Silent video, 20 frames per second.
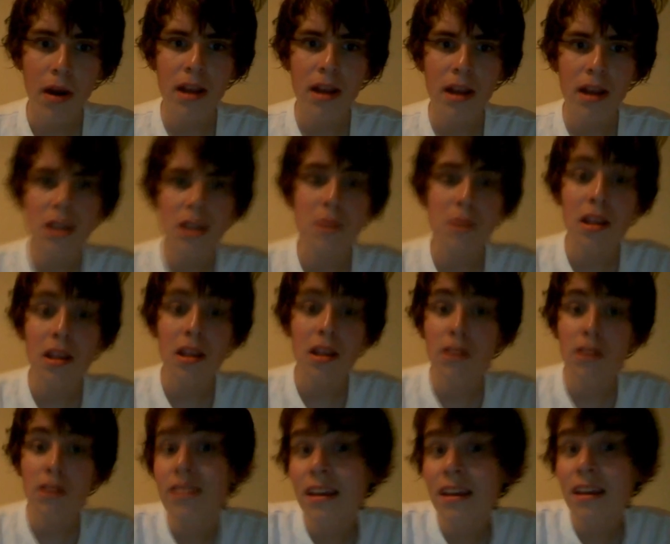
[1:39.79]
but they couldn't think
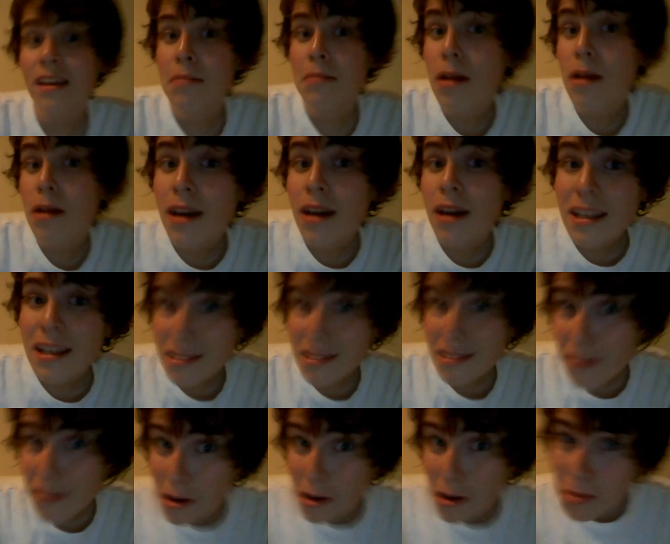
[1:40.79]
of better ideas in the
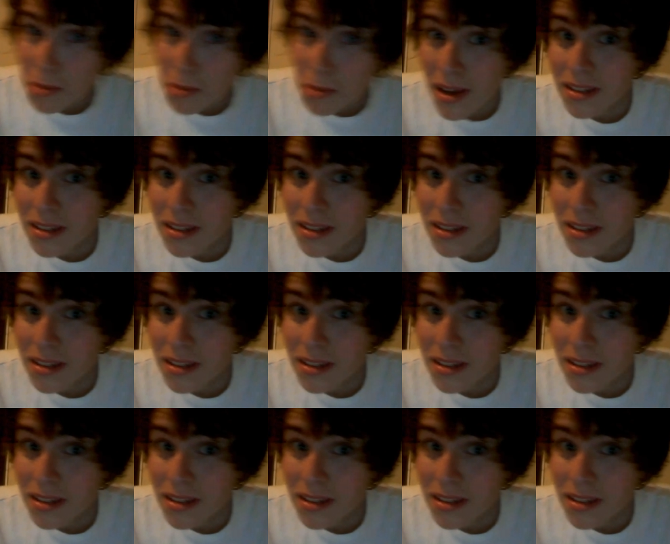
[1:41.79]
first place.